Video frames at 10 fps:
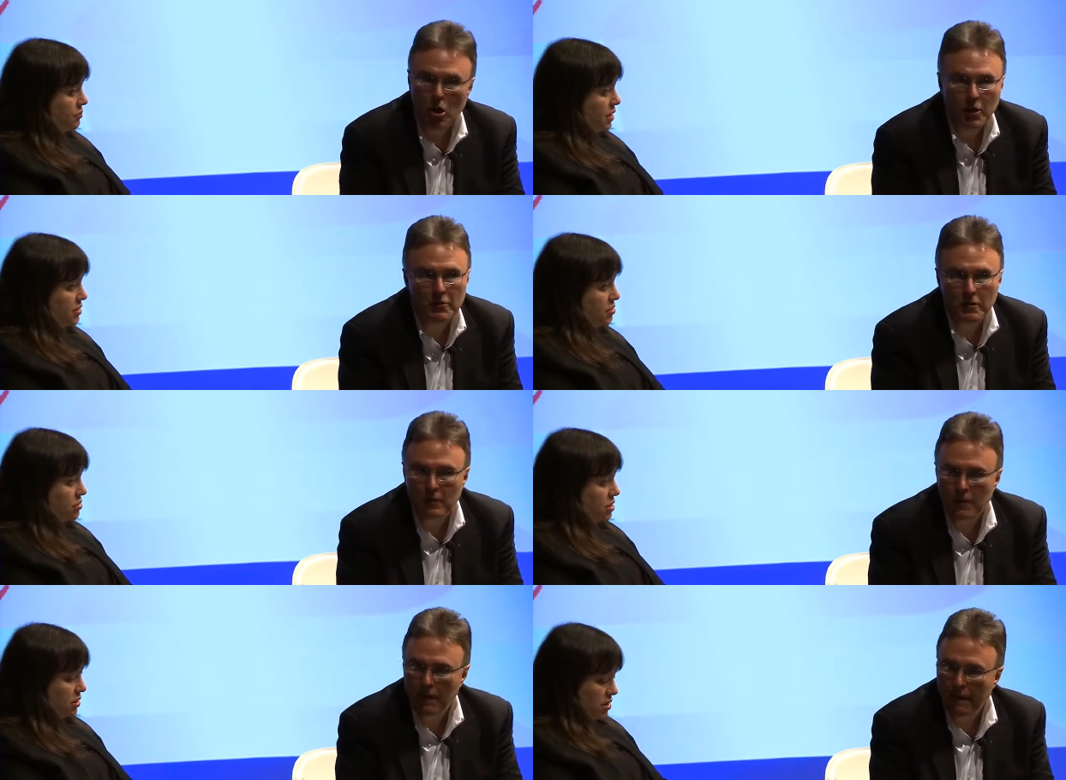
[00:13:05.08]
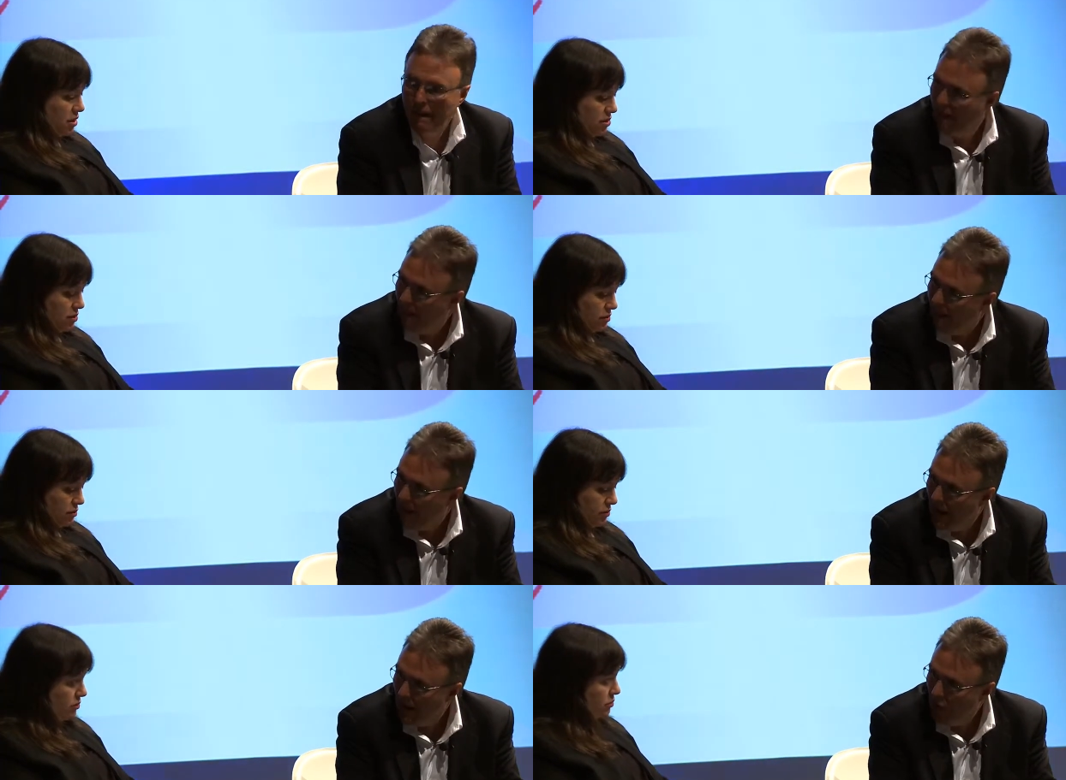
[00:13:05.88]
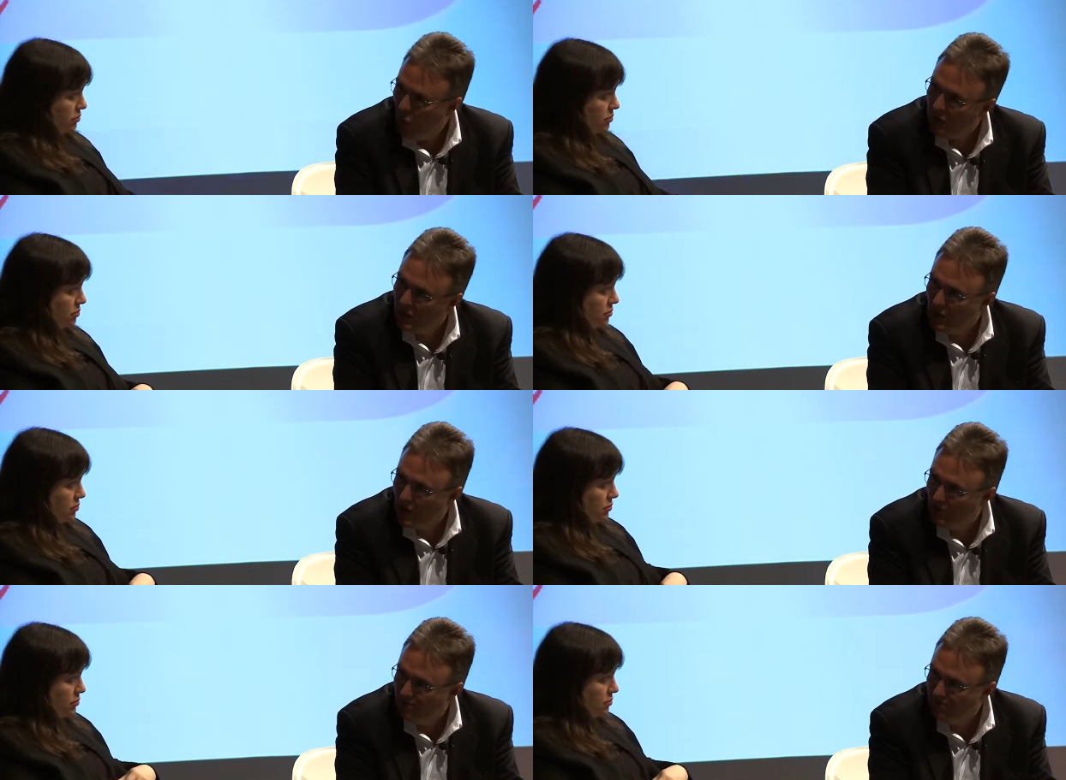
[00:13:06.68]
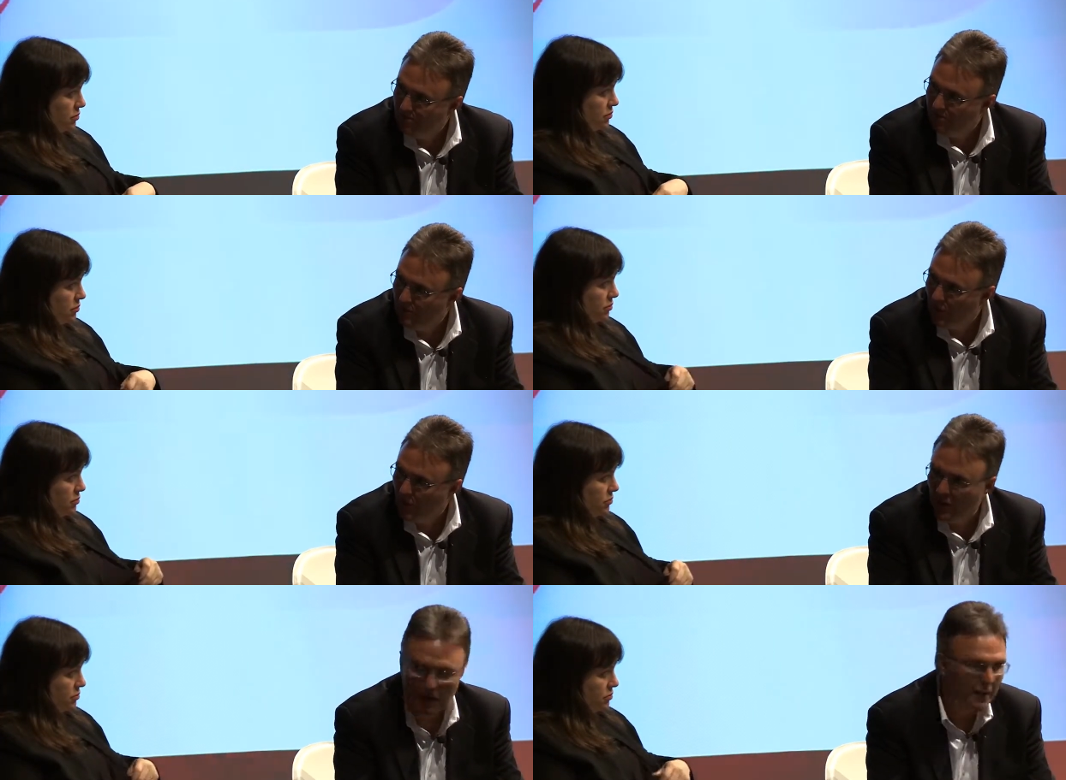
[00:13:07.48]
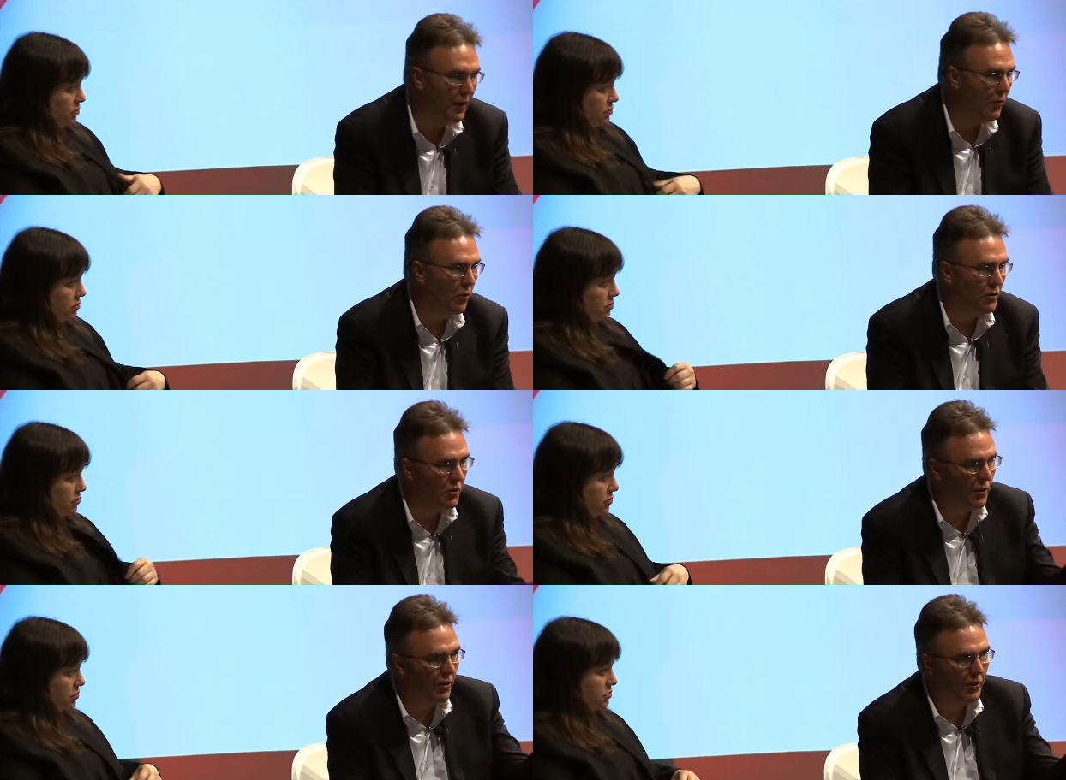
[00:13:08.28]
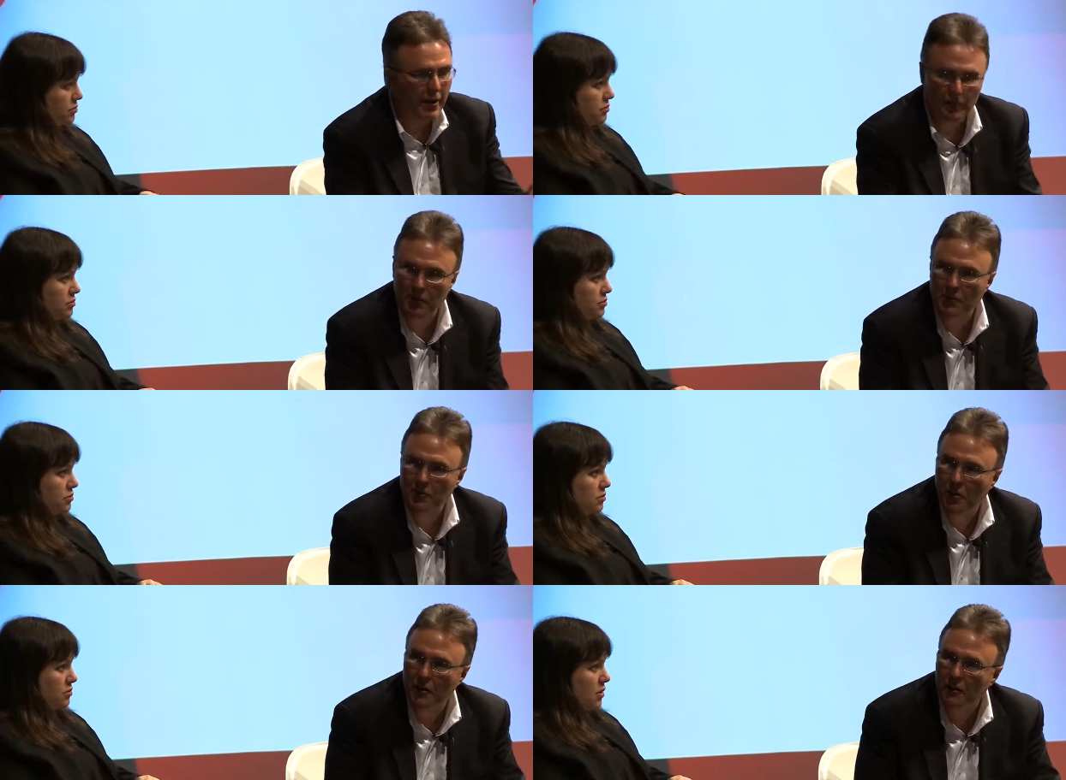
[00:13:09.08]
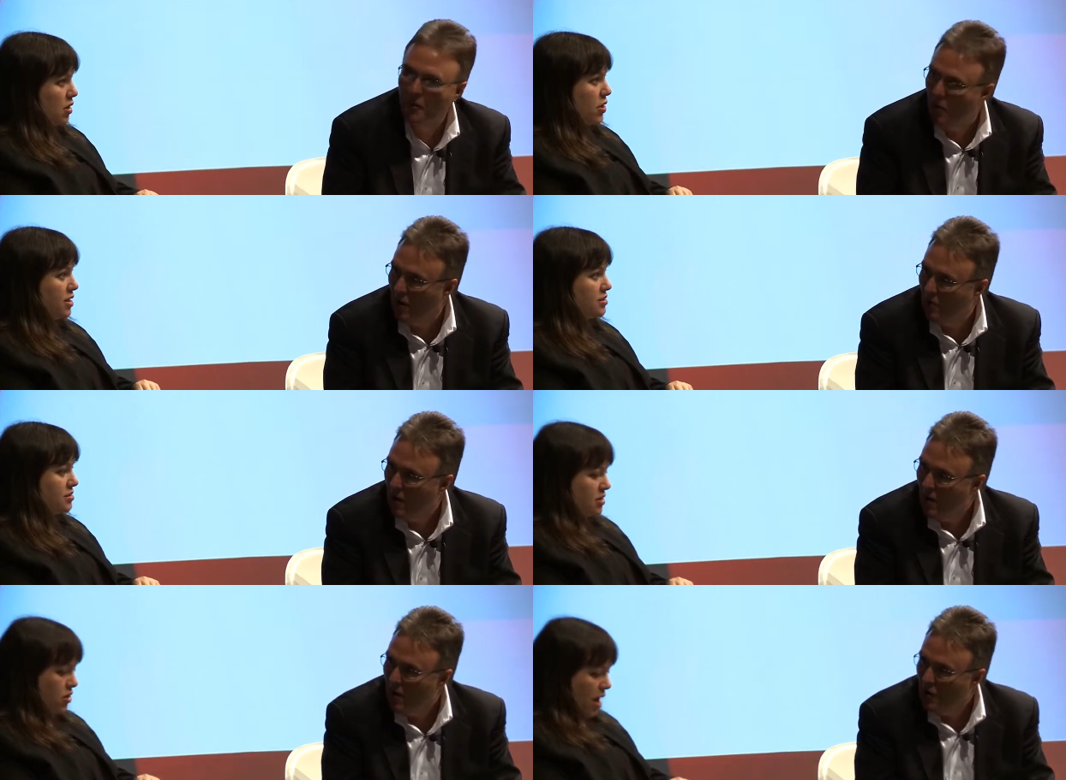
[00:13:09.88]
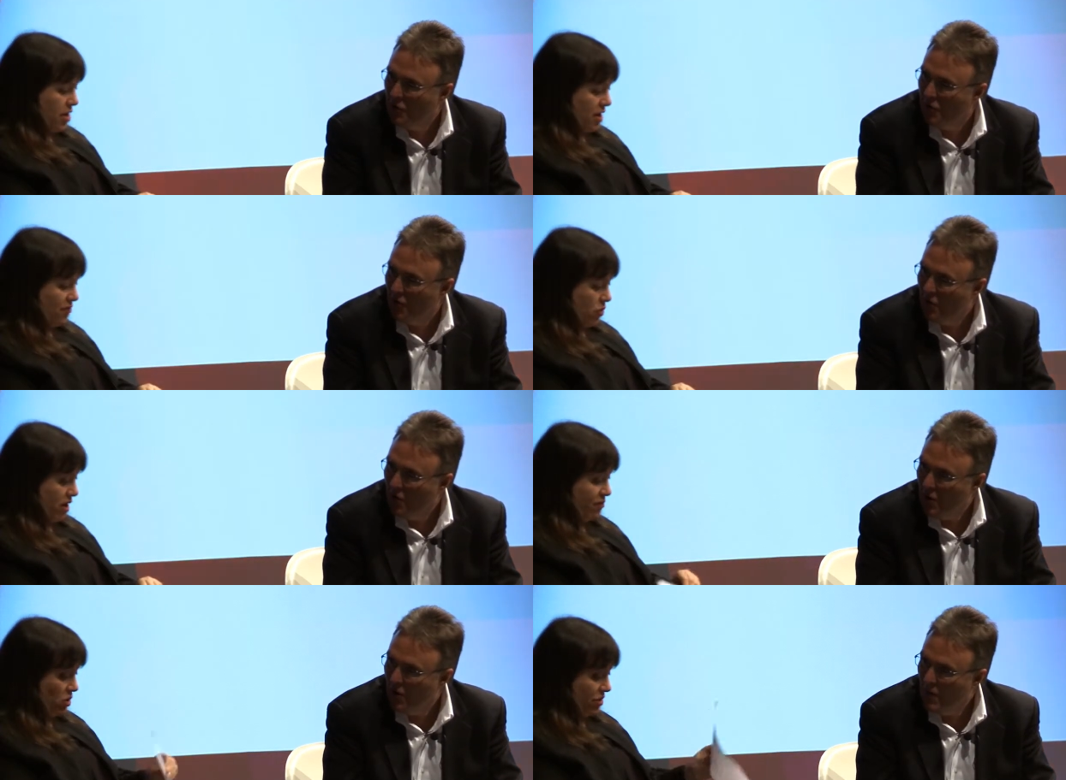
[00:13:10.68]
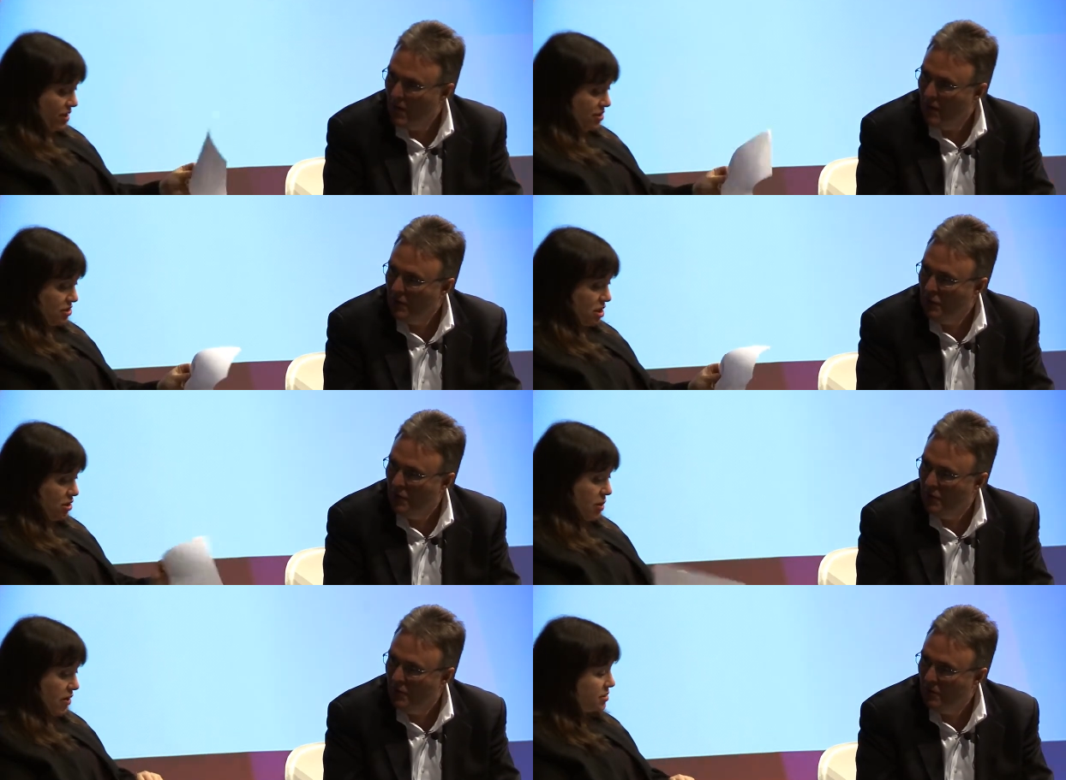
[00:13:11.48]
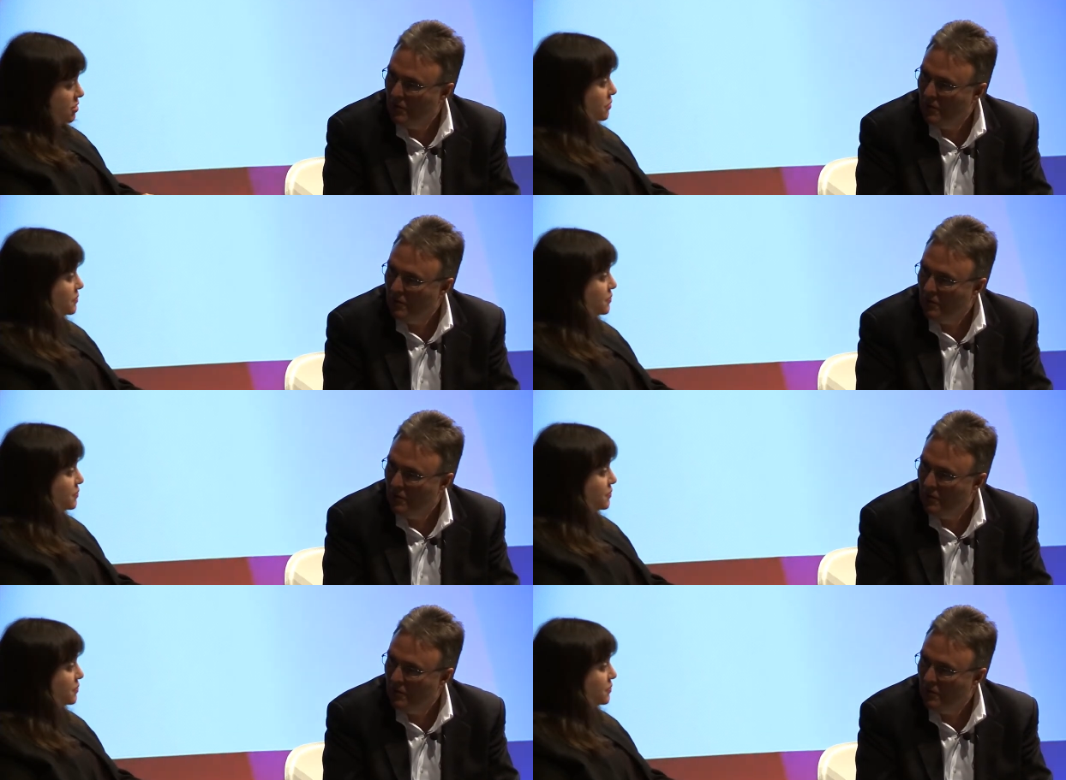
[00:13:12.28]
Speaker 1: but it's interesting that it does.
Speaker 2: What? I already seen our 10-minute sign
Speaker 1: come up. Oh yes, I know. We have more things to talk about. So.